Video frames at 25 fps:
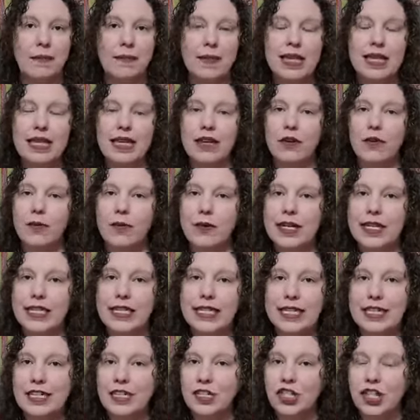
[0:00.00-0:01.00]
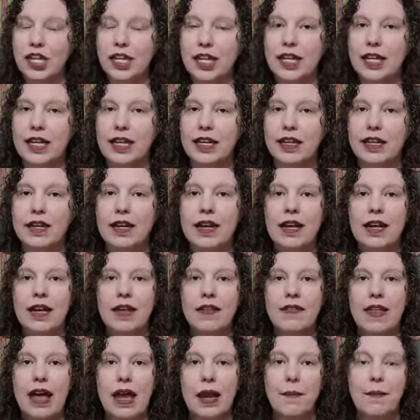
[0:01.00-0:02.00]
immediate reteaching,
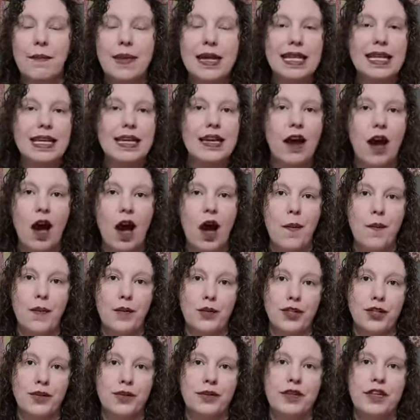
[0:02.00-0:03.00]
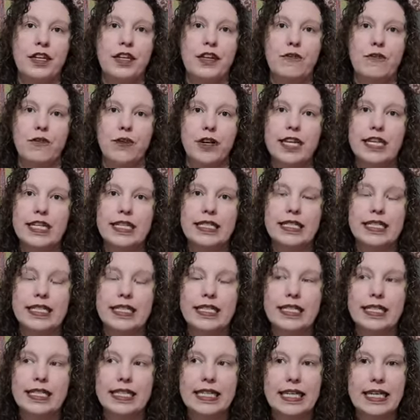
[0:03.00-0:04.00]
that immediate opportunity for kids
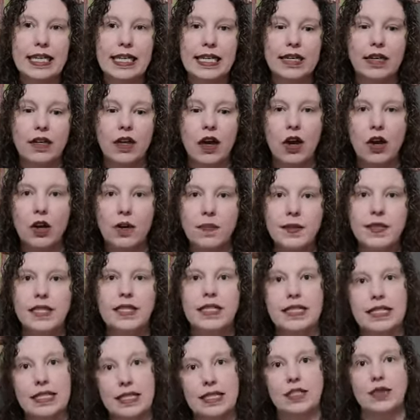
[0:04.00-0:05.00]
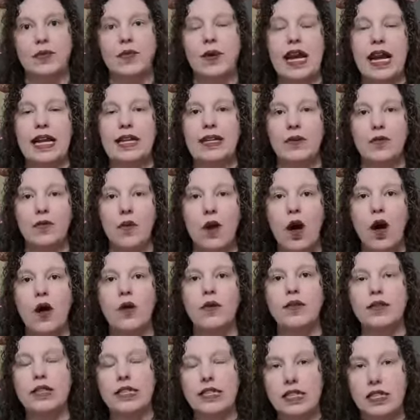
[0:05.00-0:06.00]
to see, oops, this is what I did
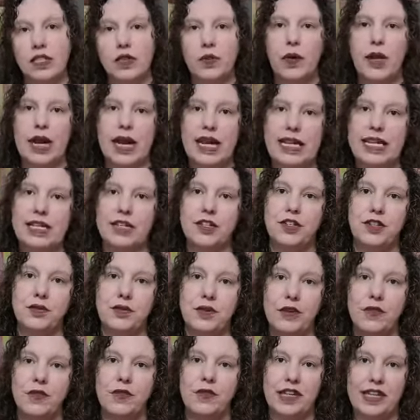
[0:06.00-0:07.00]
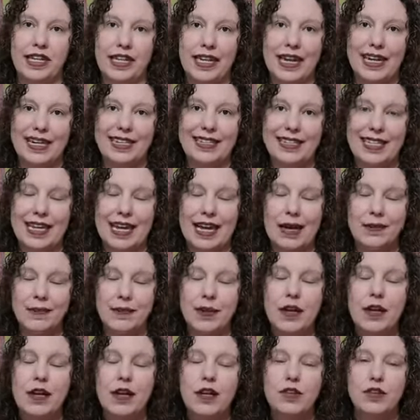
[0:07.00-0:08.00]
wrong, this is what I need to do differently next
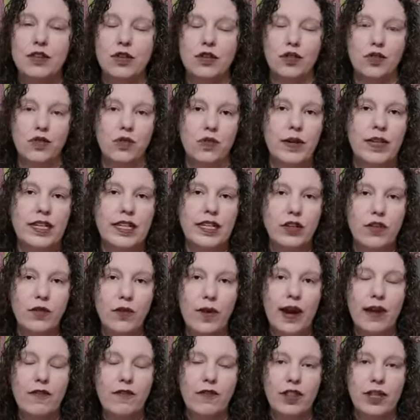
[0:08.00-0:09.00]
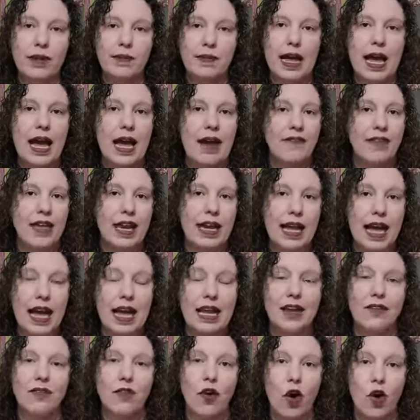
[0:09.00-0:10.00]
time. So it's really great for them to have that
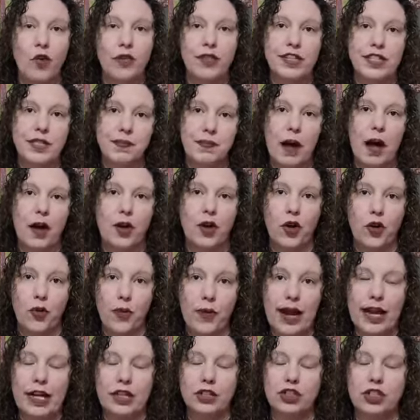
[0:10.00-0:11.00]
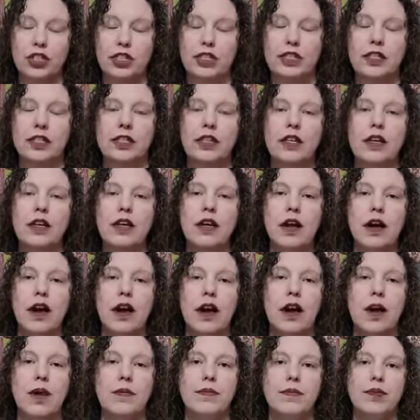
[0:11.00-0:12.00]
kind of on the spot correction
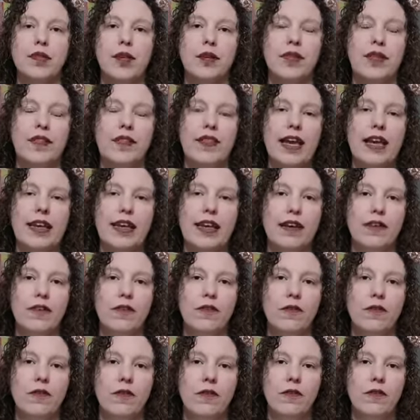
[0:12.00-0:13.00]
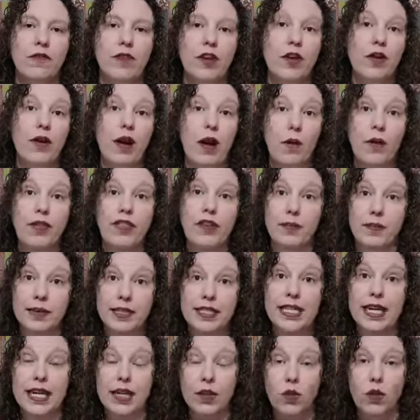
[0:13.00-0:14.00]
um, so that they can figure out what their
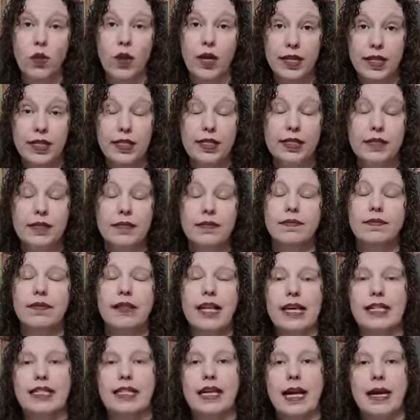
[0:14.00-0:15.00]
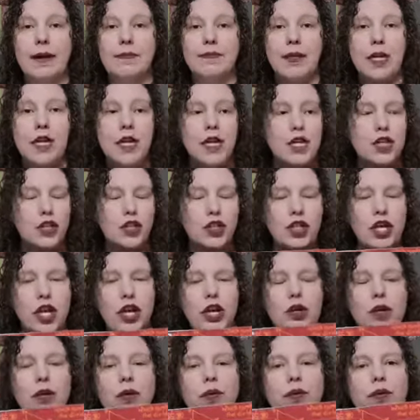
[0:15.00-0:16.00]
mistake was that time.
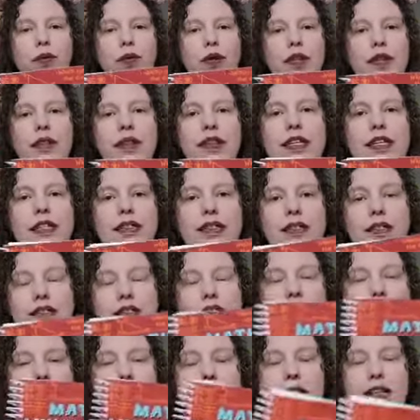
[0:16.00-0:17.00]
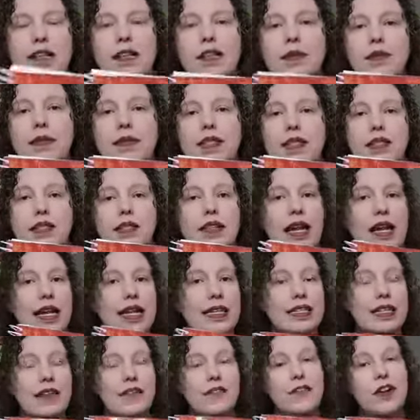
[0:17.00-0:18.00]
So this curriculum is, like
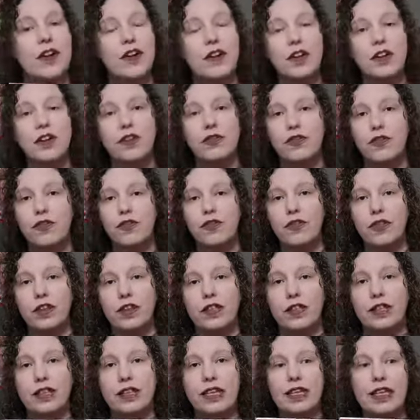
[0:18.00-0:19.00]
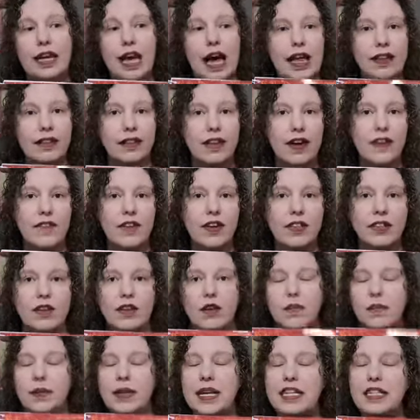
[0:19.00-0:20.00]
I said, very user-friendly. I love it.
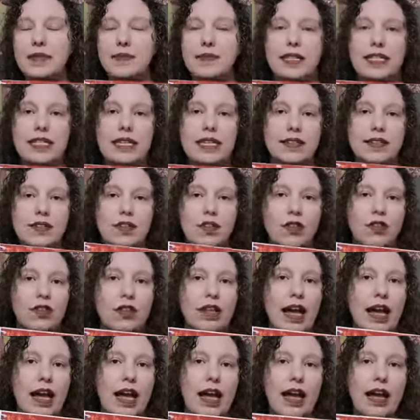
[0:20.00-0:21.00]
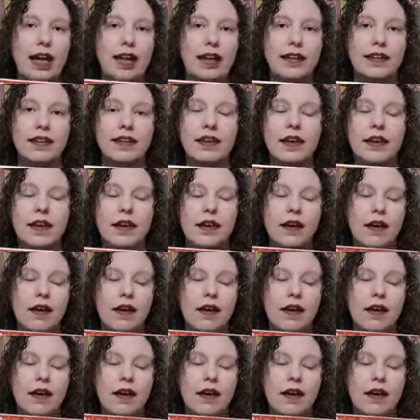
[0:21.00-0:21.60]
There are placement tests online.